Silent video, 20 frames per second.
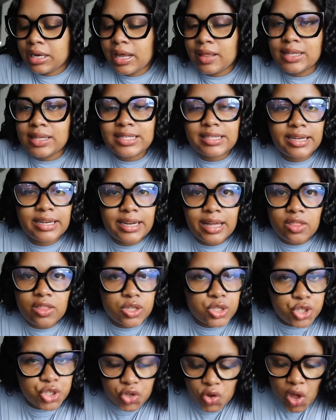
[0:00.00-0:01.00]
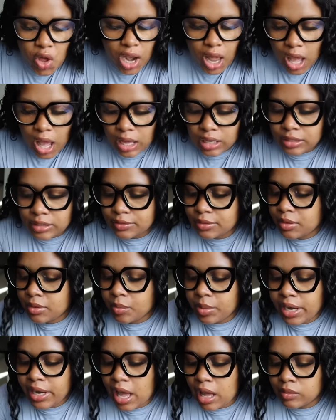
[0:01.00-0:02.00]
Another day, another dollar.
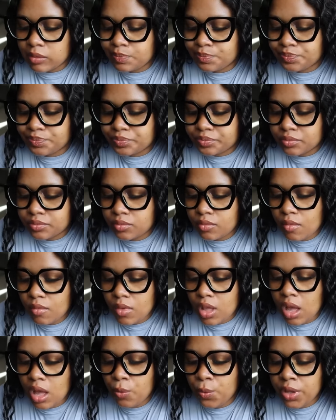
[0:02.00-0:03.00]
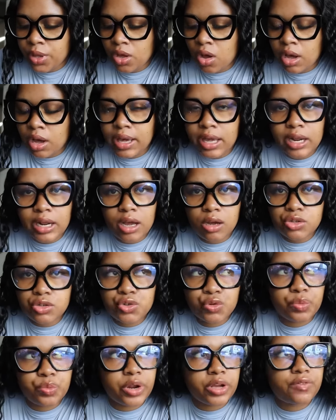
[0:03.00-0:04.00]
But yeah, we are heading
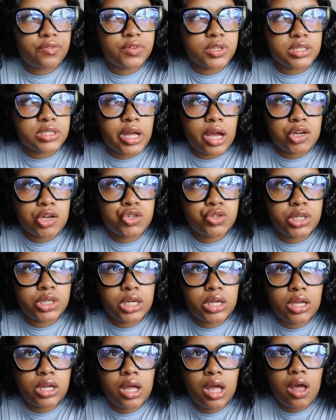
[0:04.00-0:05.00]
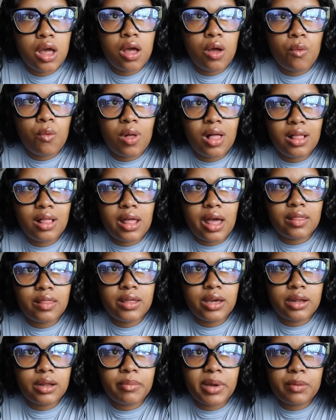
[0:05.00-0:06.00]
out to breakfast actually. Well,
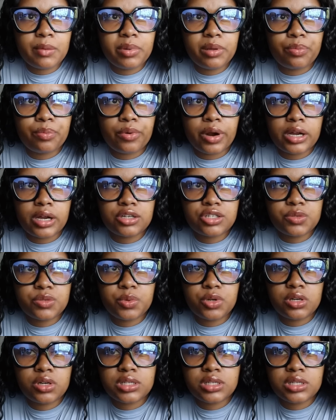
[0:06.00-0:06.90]
I think it might be brunch